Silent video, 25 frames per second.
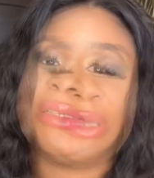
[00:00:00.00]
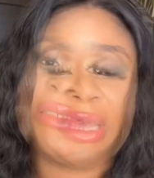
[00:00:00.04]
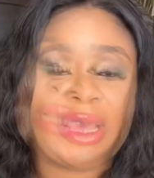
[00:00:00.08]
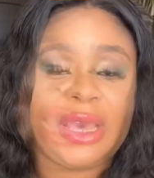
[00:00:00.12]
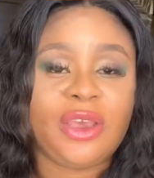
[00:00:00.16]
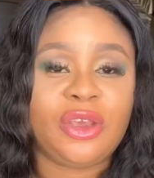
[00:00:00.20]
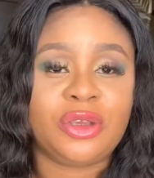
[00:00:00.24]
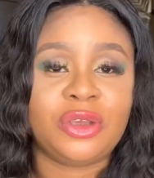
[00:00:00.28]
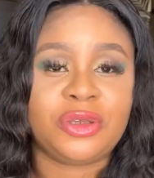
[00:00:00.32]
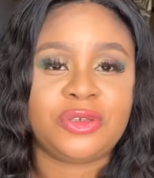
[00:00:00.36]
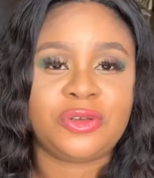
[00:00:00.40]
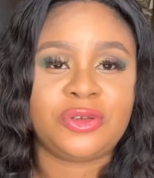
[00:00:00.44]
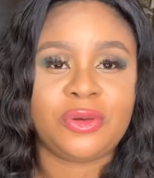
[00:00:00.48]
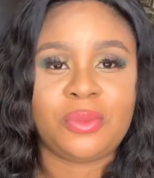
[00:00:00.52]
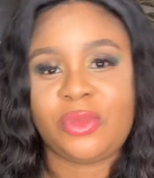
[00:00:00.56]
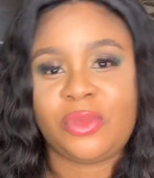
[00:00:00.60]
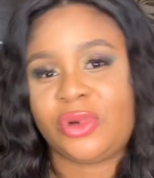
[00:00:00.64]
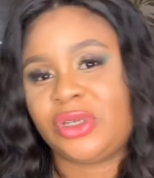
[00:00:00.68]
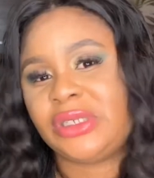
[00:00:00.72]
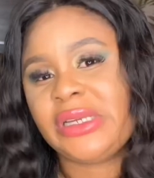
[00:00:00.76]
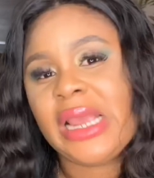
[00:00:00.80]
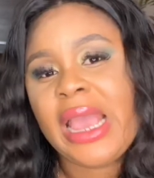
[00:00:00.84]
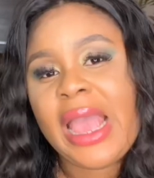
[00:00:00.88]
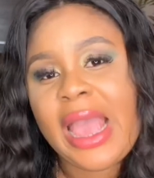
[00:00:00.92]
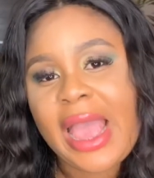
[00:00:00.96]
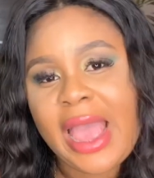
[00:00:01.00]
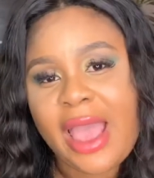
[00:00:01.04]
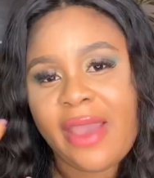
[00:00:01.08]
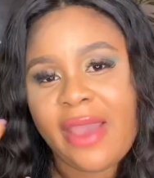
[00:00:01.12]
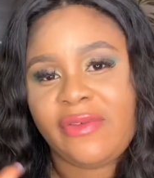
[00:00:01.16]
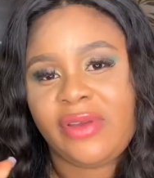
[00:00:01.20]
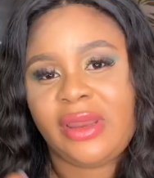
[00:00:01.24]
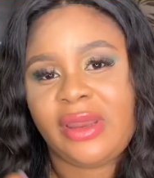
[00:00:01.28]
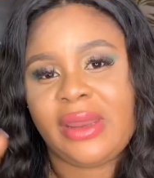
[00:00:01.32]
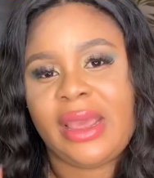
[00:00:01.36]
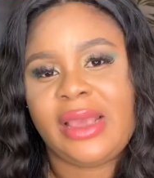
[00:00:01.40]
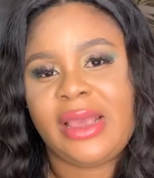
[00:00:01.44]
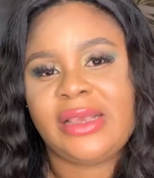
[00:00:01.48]
Thank you so much. Have
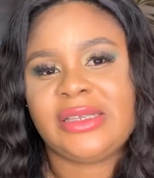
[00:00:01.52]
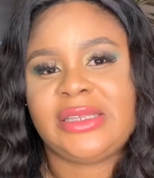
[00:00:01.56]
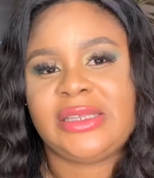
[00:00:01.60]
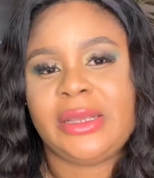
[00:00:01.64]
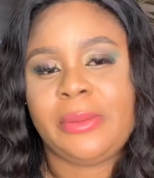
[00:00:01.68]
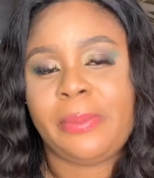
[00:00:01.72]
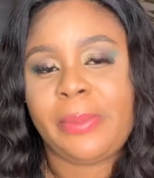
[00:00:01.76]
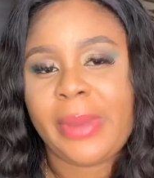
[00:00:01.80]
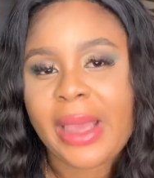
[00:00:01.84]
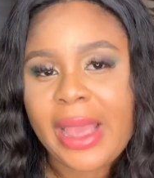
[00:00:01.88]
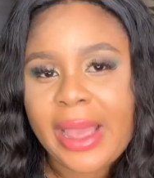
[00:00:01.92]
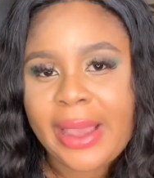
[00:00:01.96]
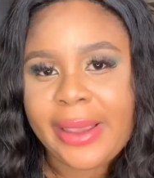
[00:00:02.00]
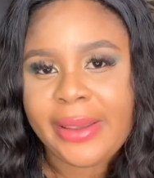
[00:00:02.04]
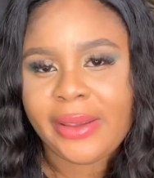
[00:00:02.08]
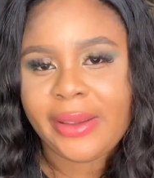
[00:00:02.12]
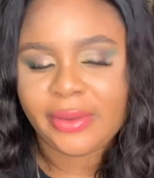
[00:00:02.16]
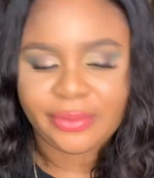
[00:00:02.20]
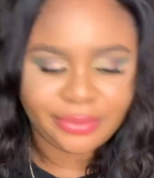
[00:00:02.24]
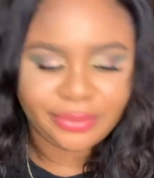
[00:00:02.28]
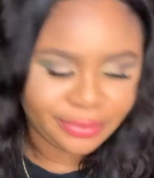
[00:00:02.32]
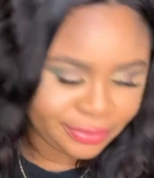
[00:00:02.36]
a nice day. Bye.